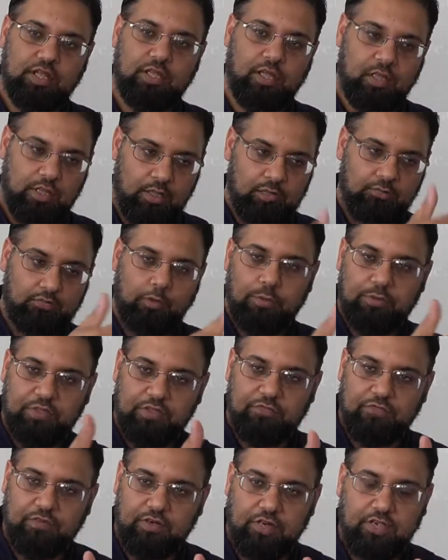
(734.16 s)
on top of the
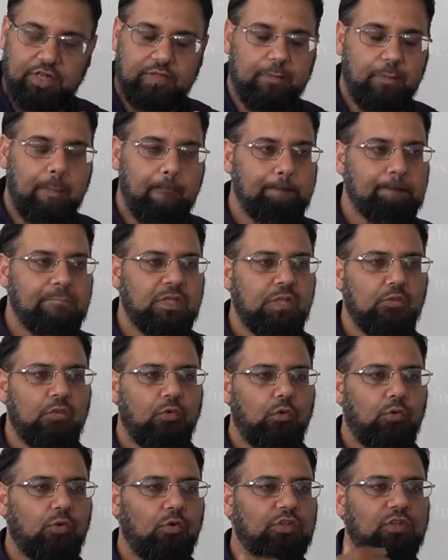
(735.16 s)
faraid,
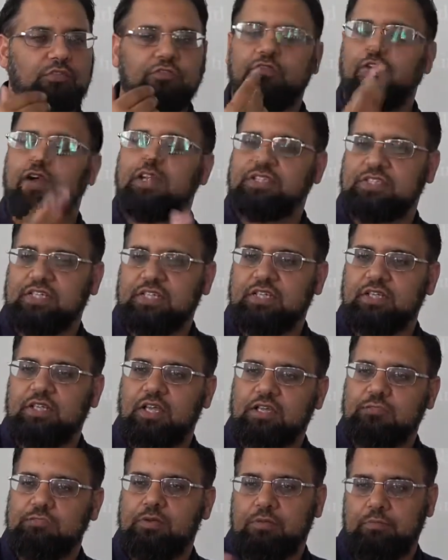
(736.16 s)
all the fasting he
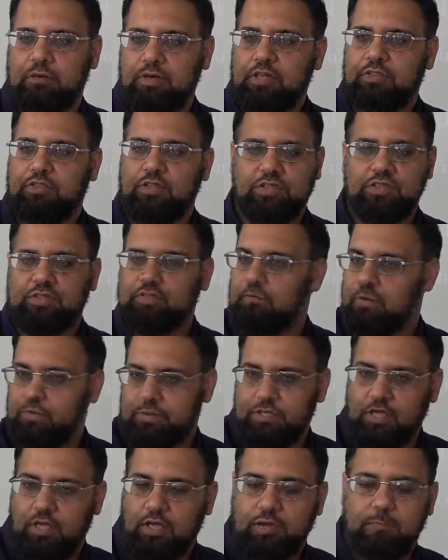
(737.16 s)
does, maybe Monday, Thursdays,
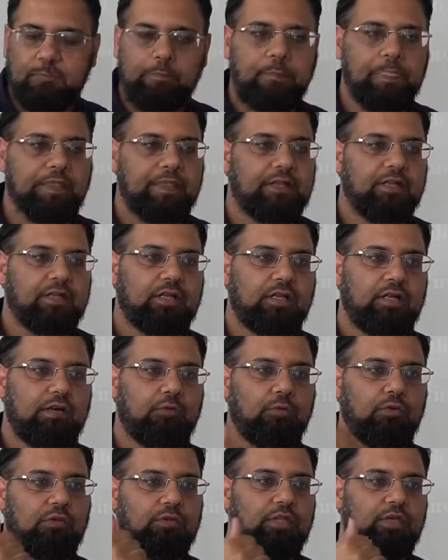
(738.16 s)
Ramadan,
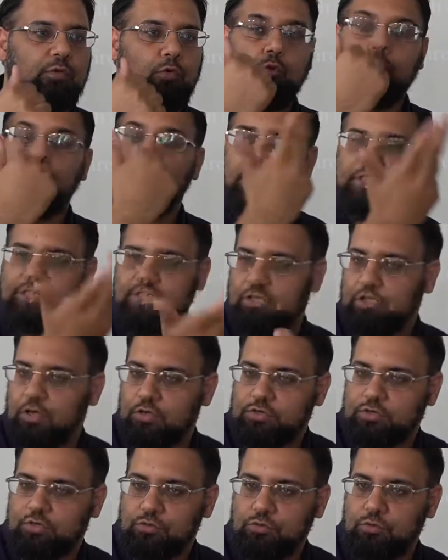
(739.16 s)
all the umrahs he
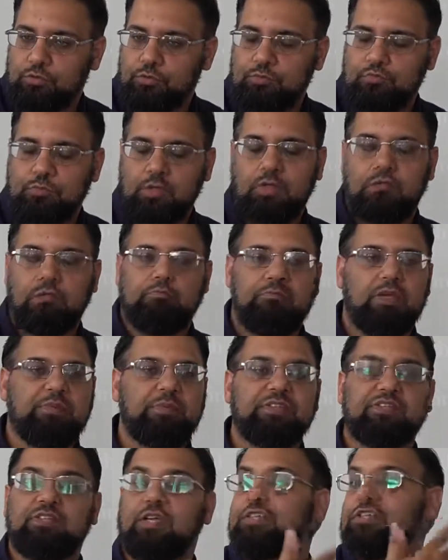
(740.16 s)
goes to, maybe he
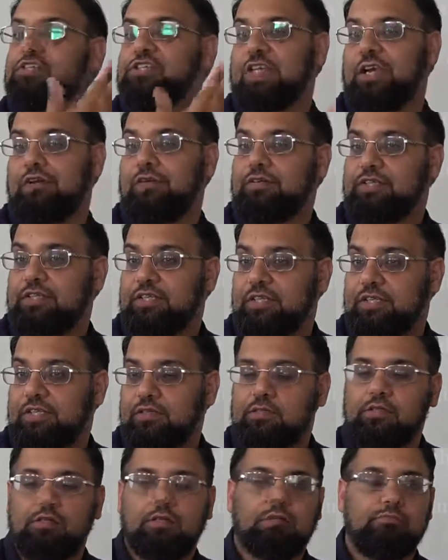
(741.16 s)
starts a charity,
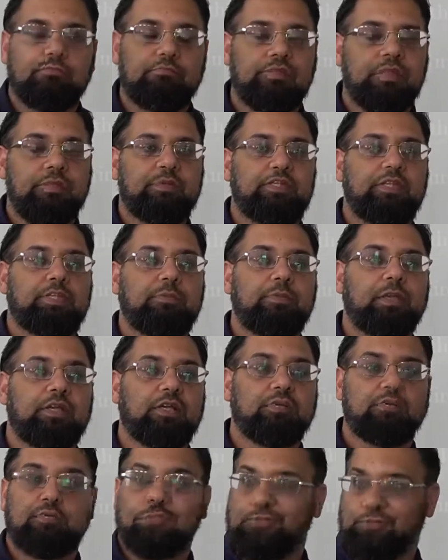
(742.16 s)
maybe he
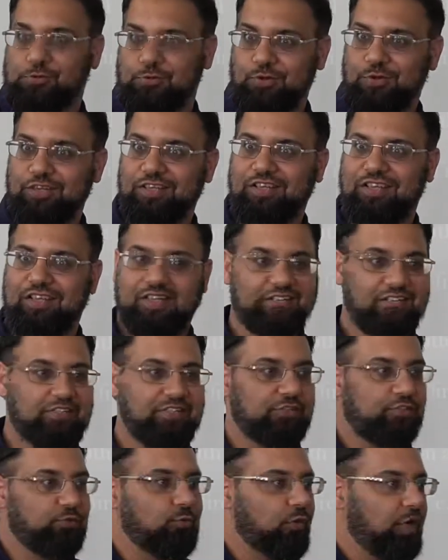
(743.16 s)
becomes a scholar and
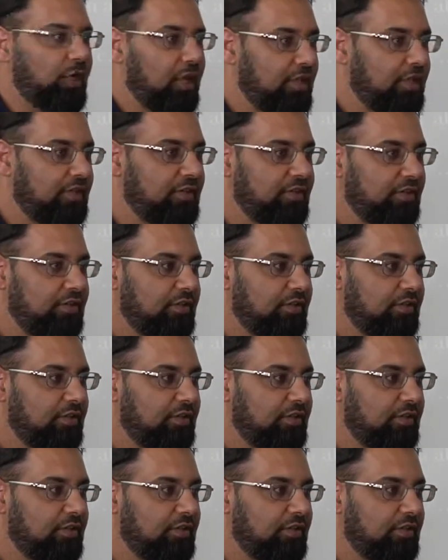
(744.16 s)
teaches the Quran.